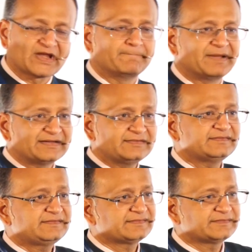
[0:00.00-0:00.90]

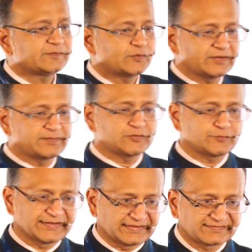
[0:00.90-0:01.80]
Balance is all about
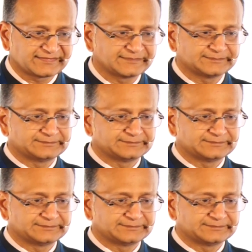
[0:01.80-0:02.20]
weights.